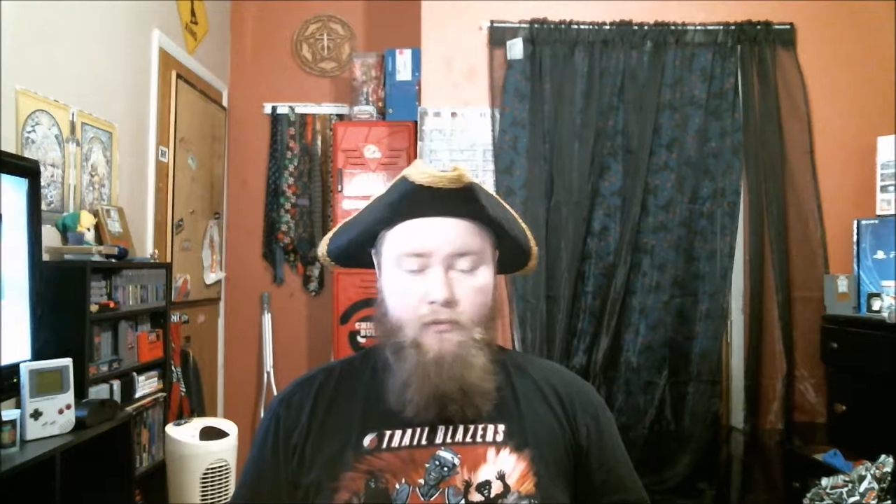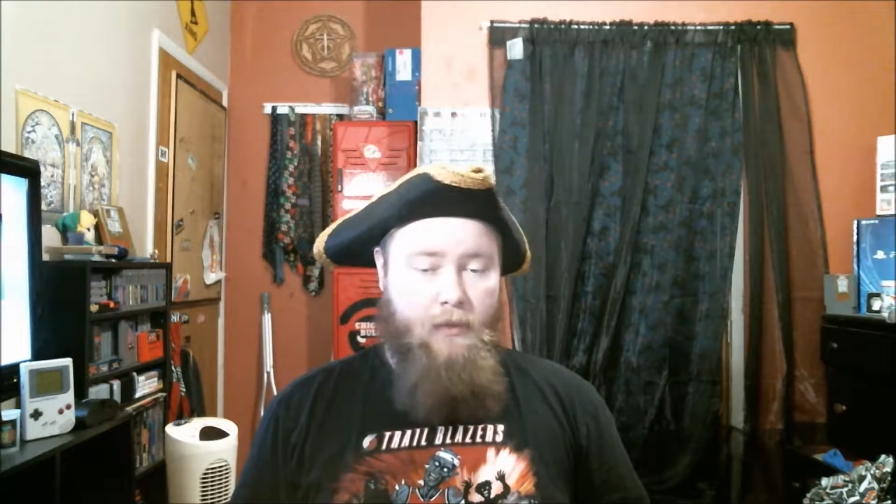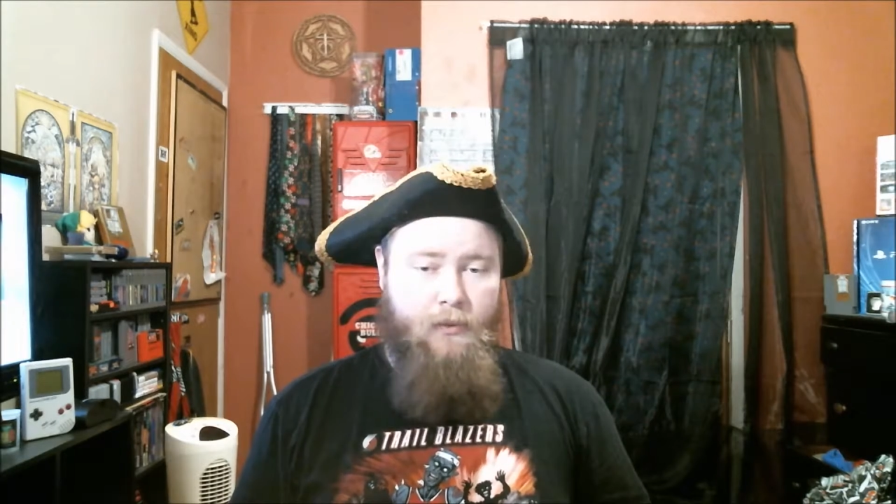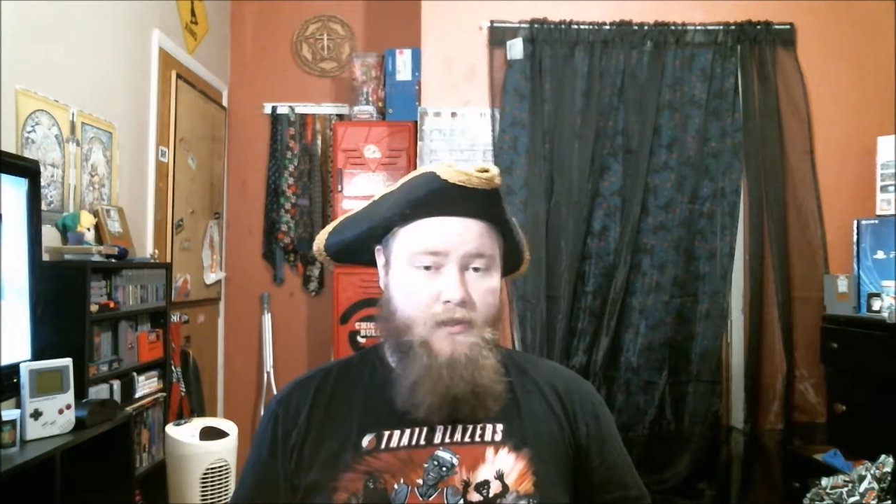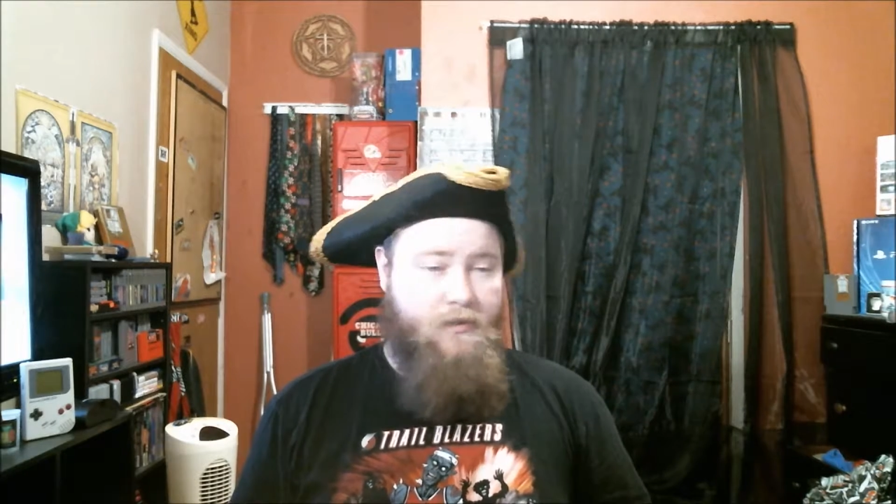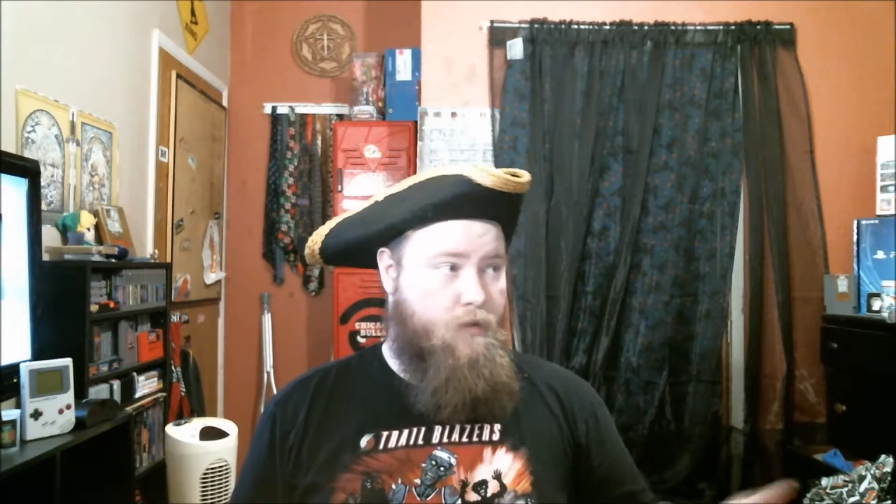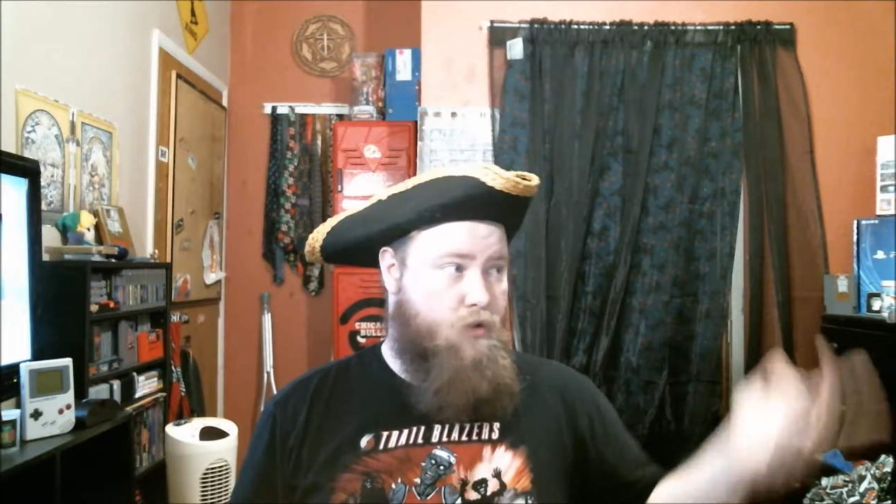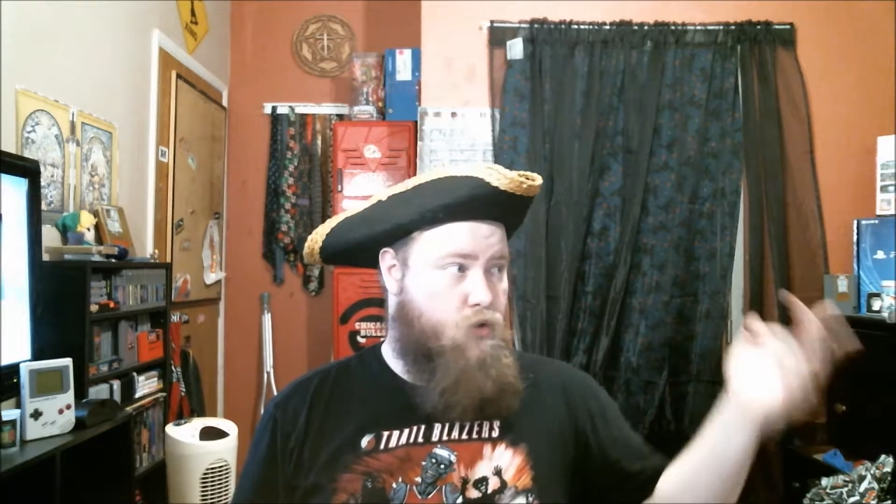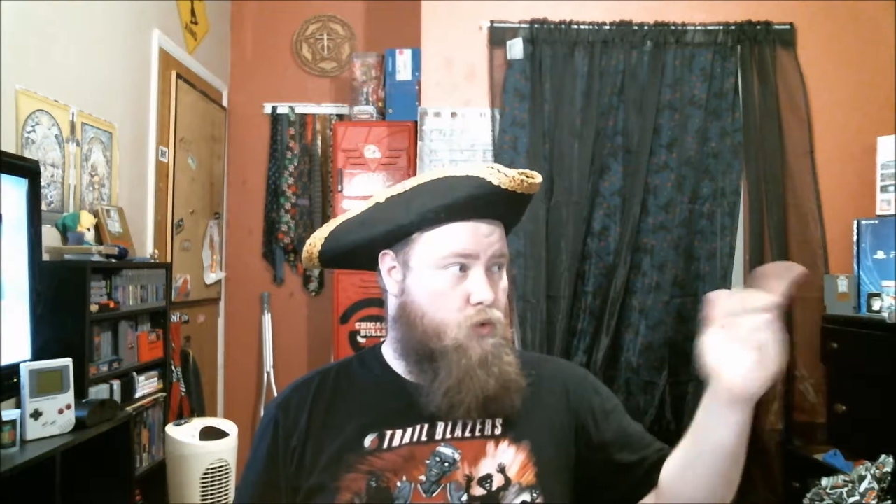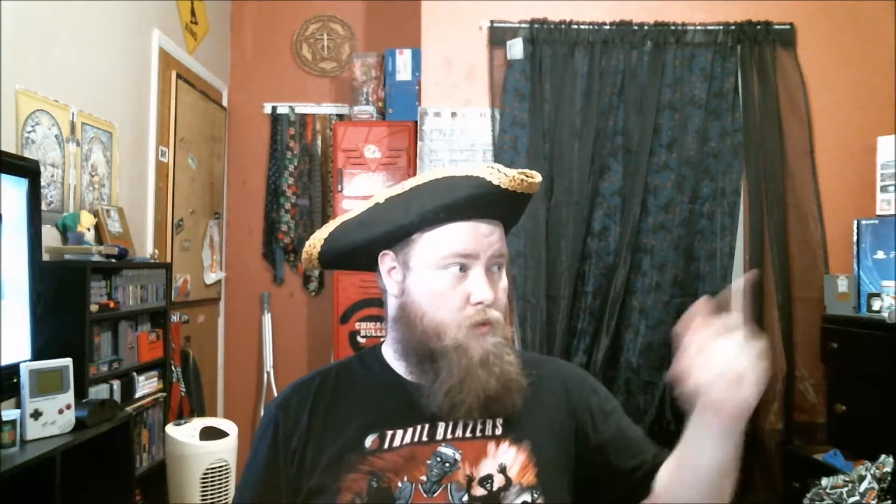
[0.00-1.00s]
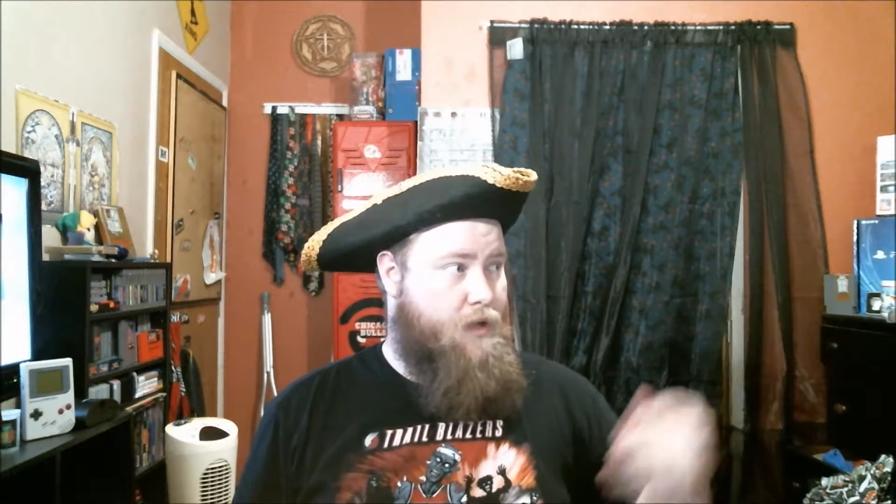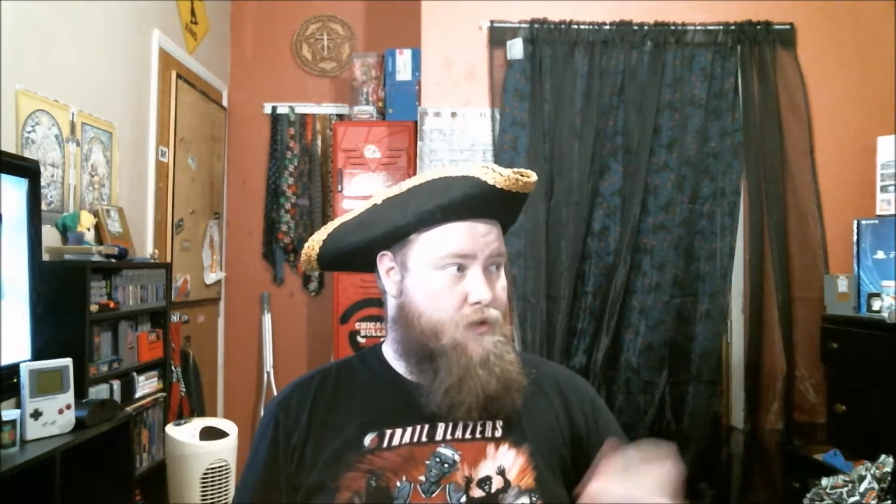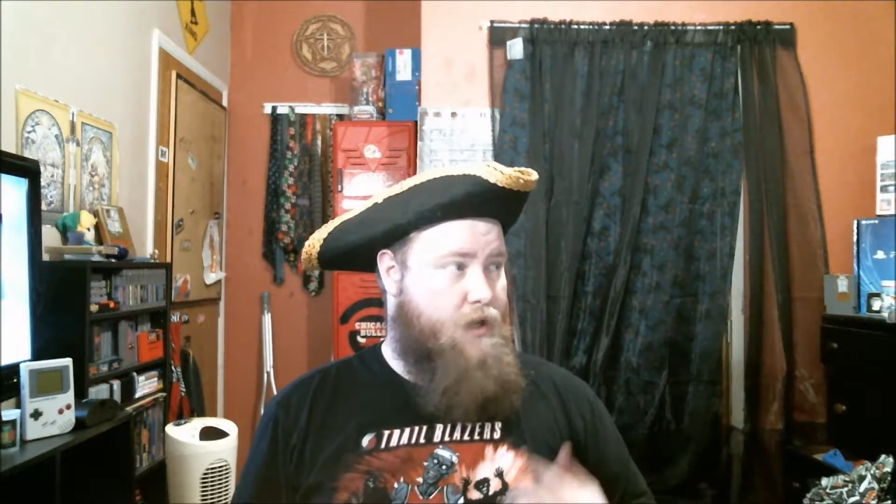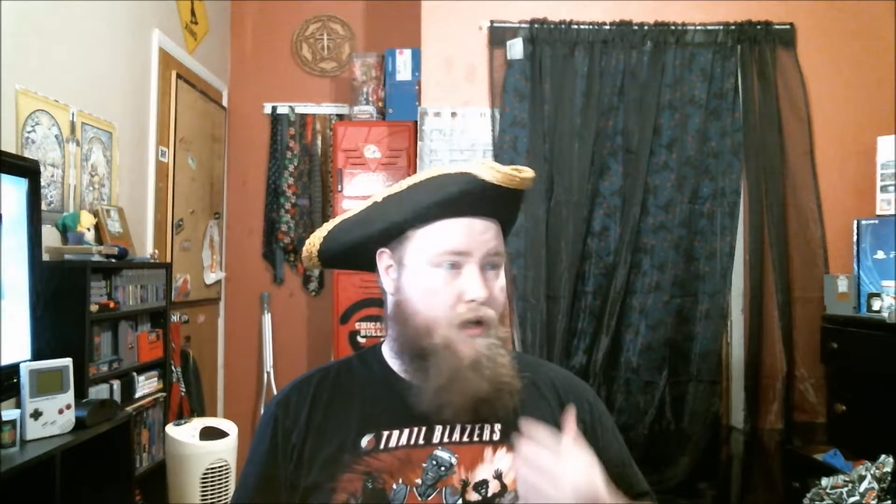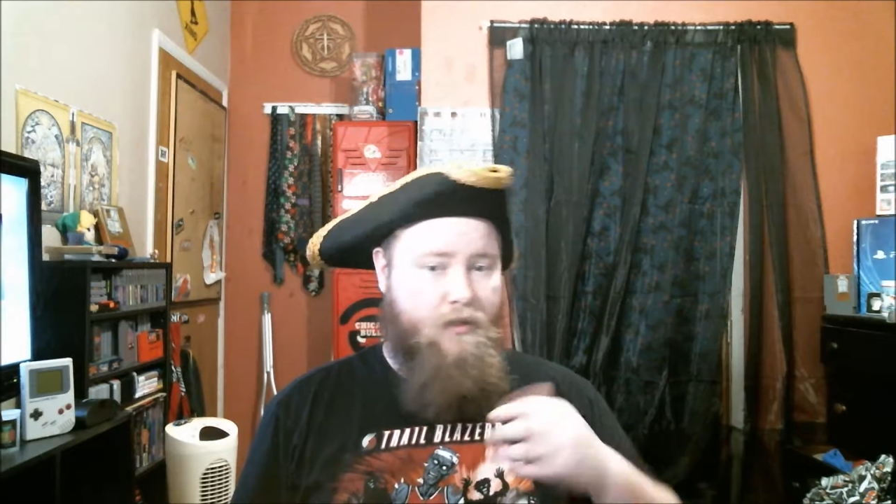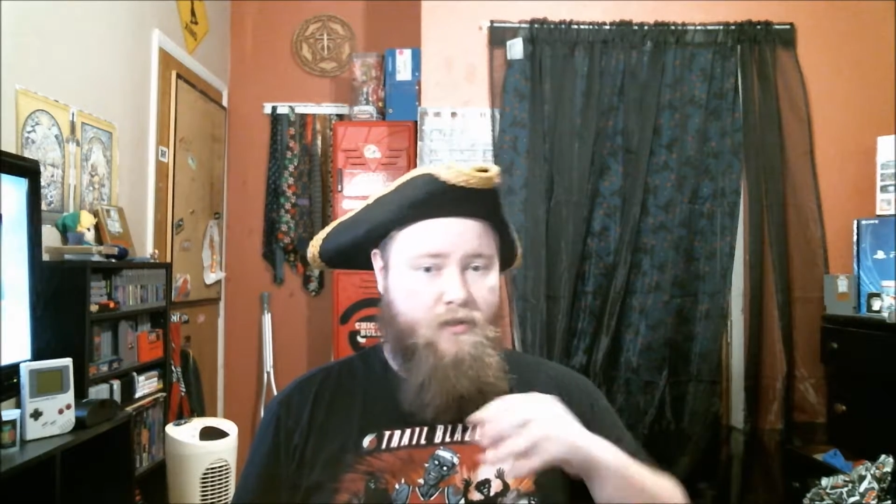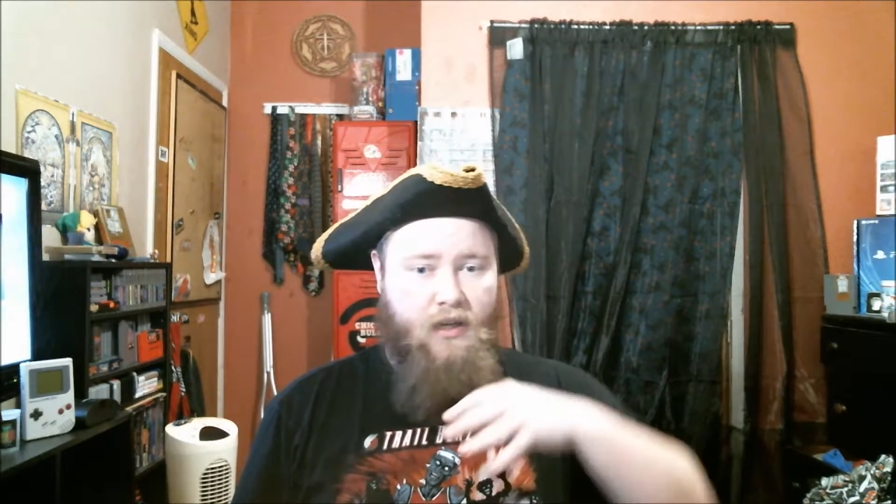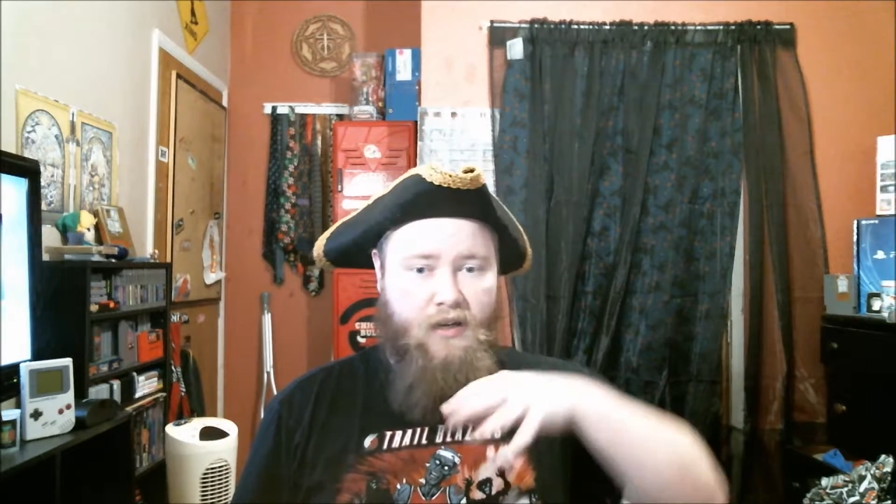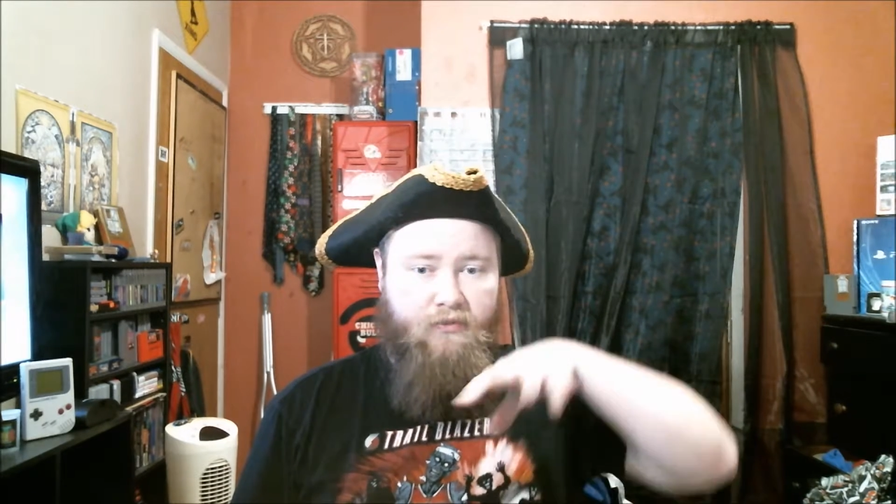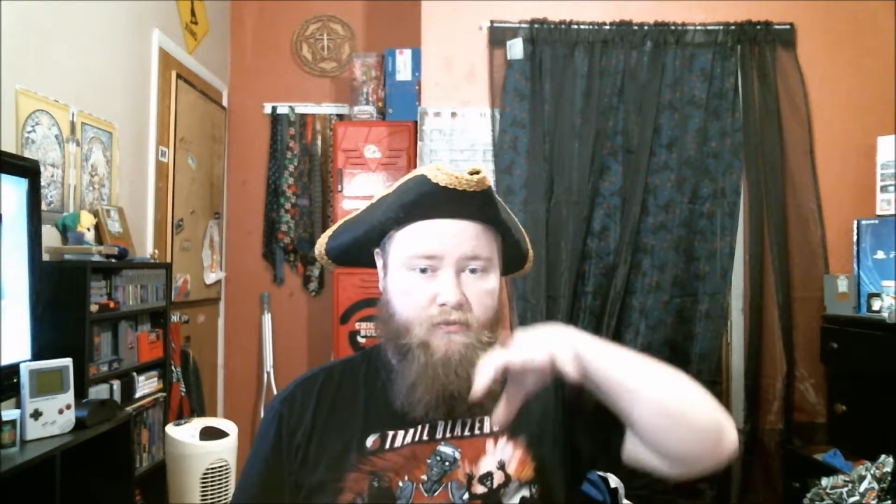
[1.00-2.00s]
Maybe it's going to storm outside and it's
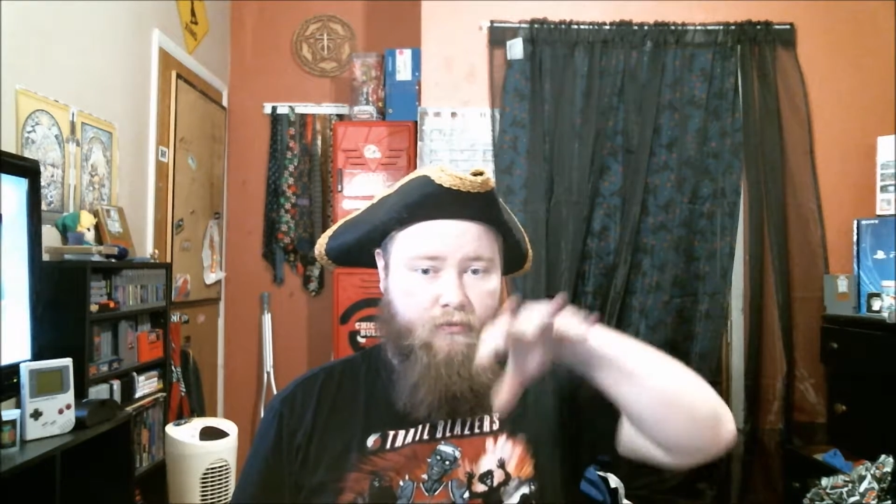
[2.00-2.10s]
kind of